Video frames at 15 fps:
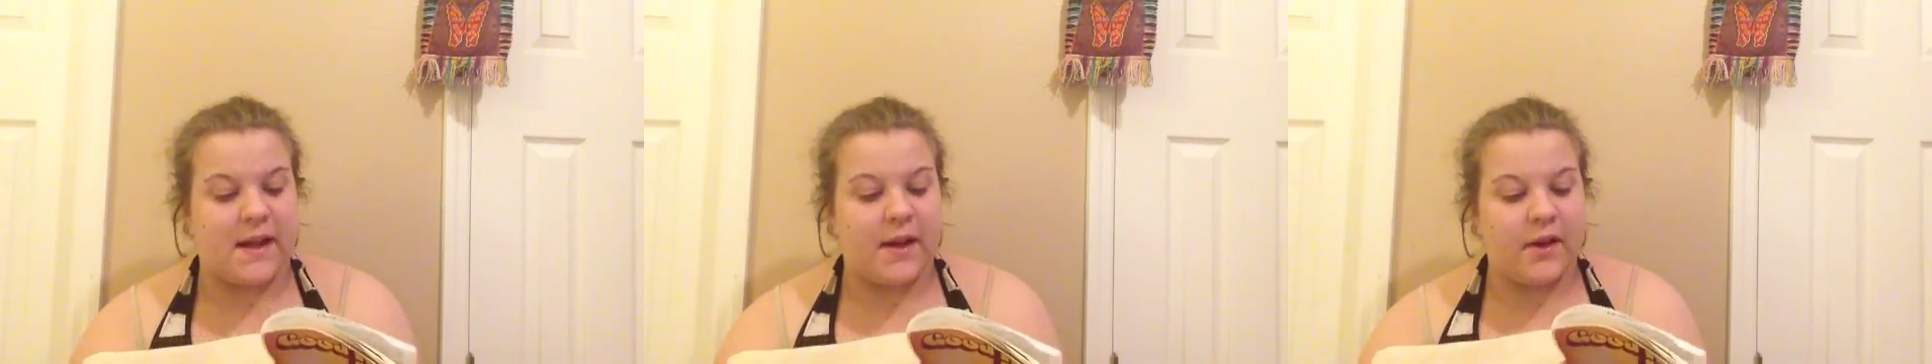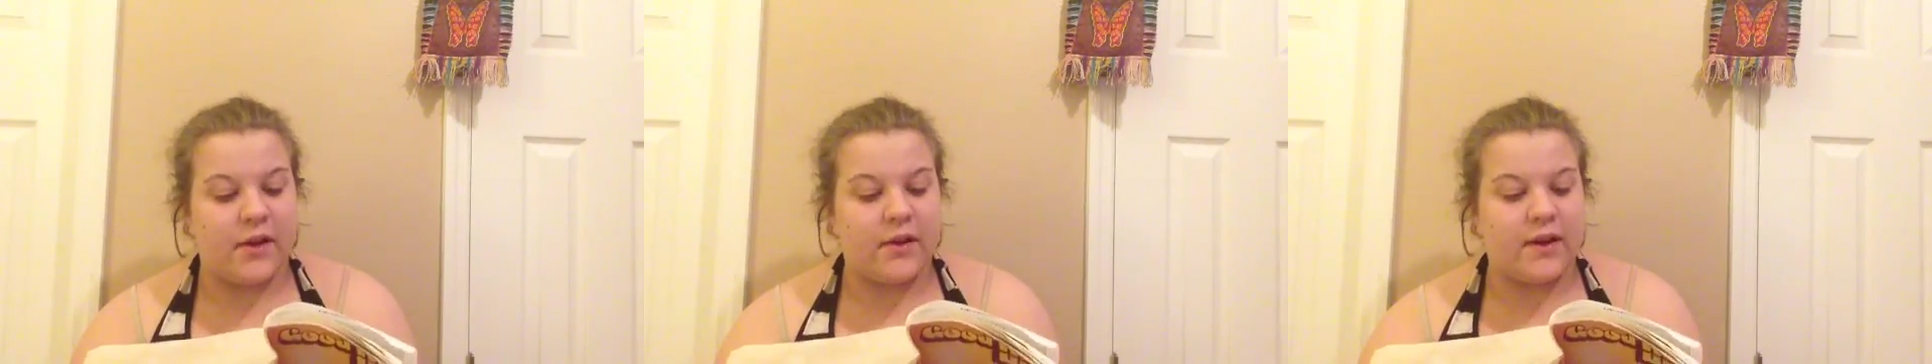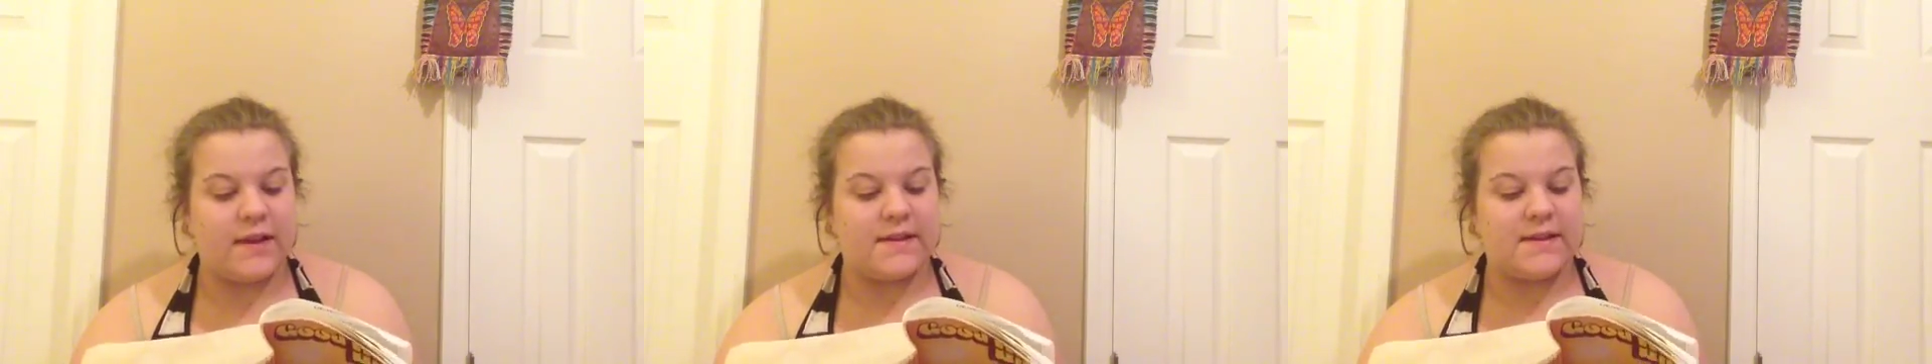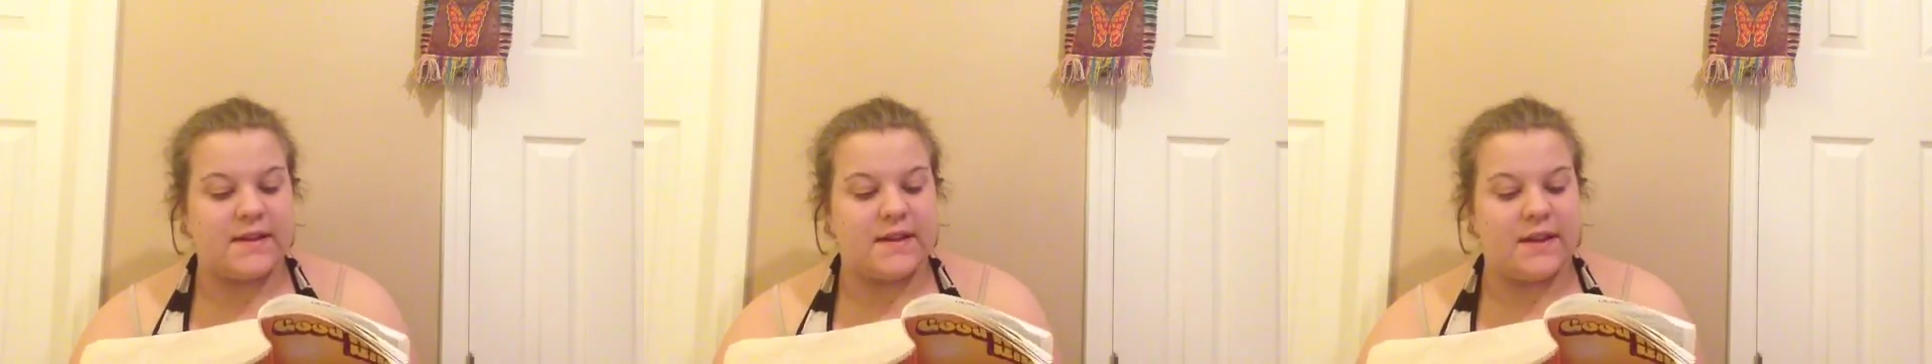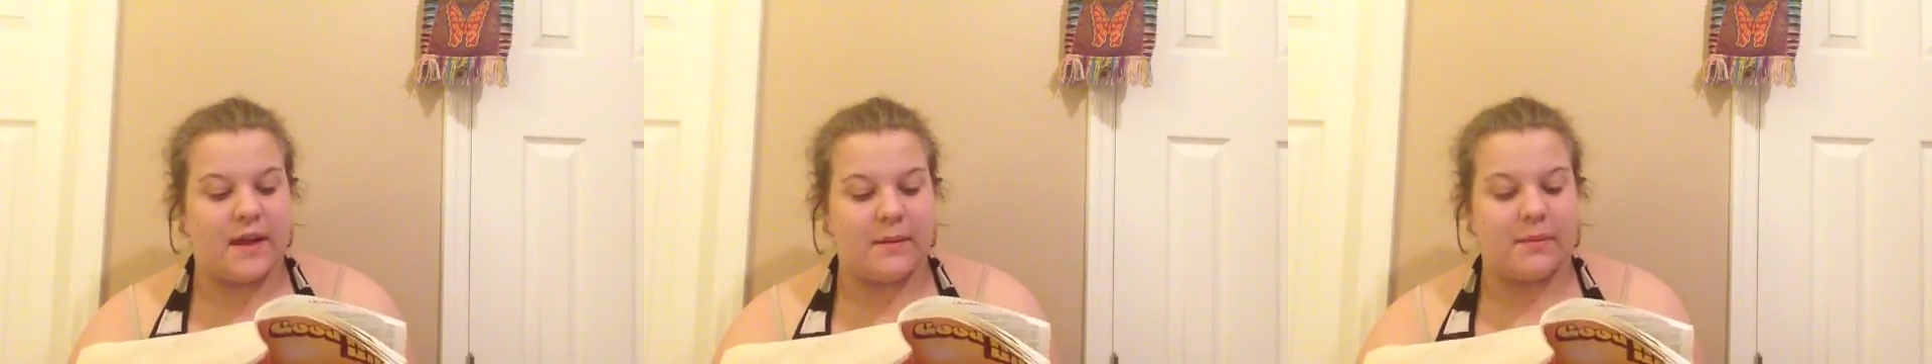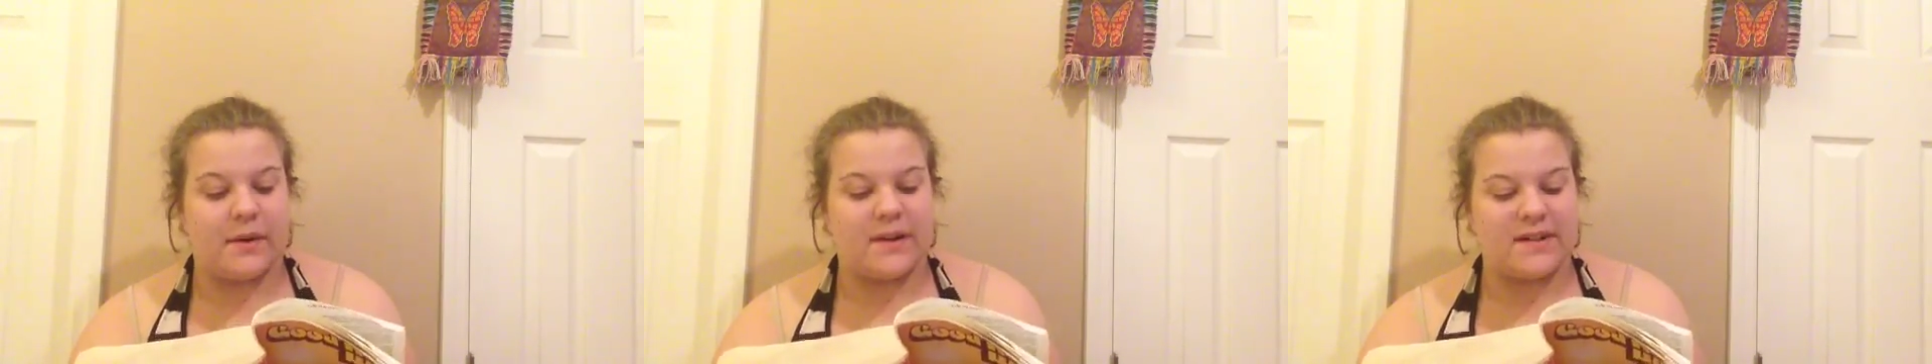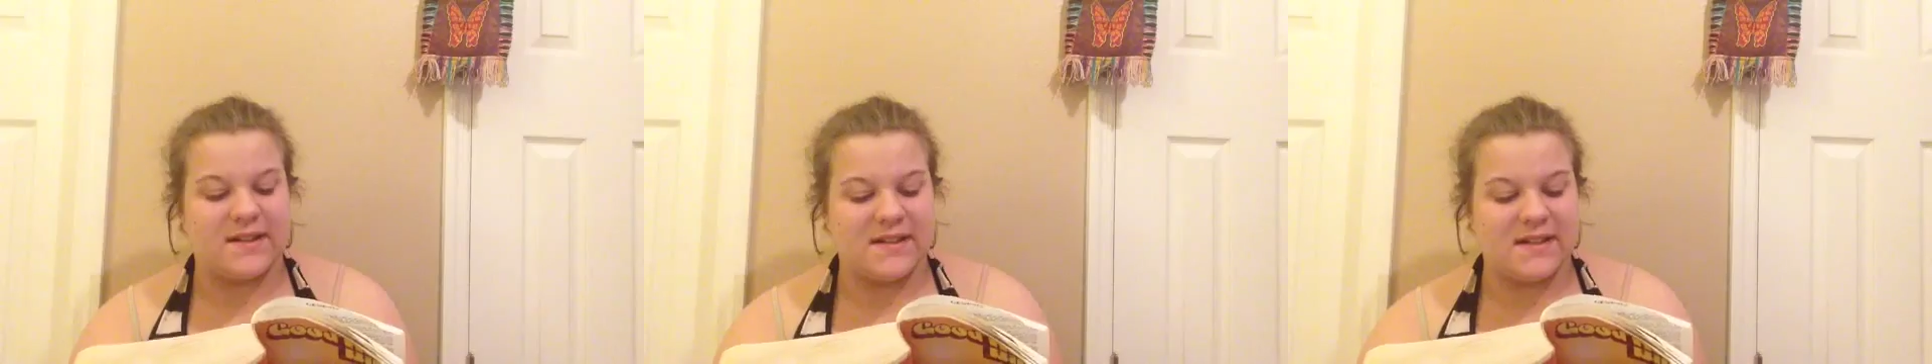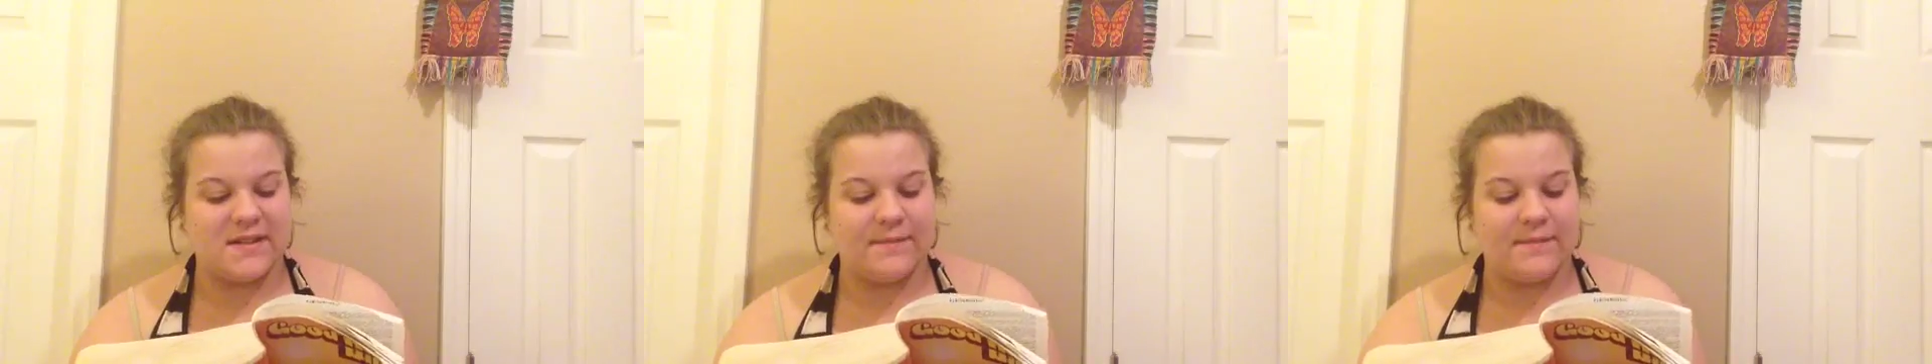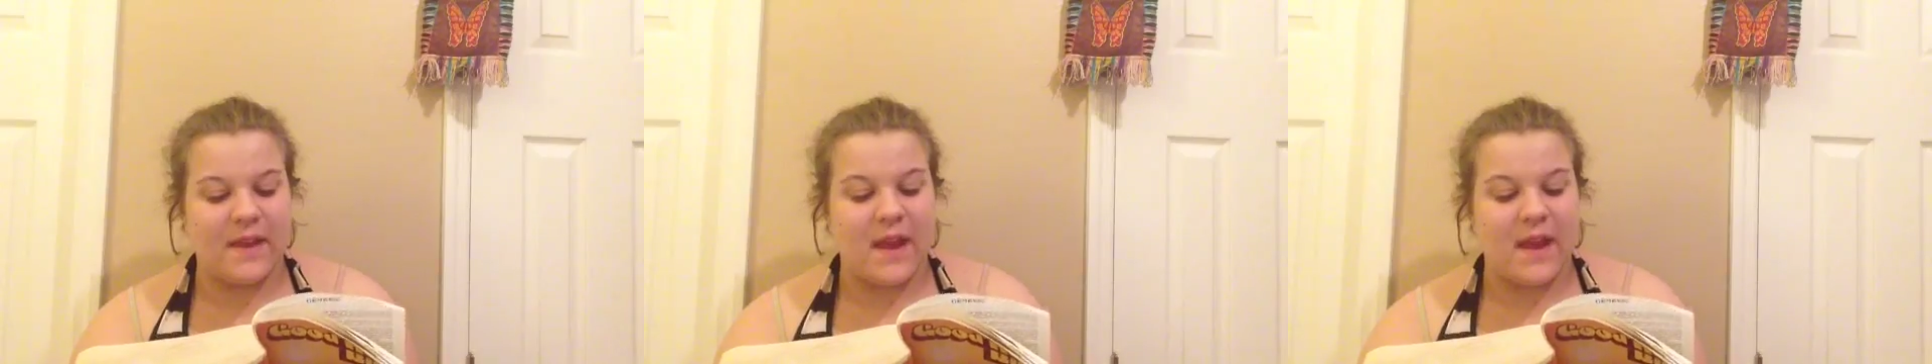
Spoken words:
increase in numbers.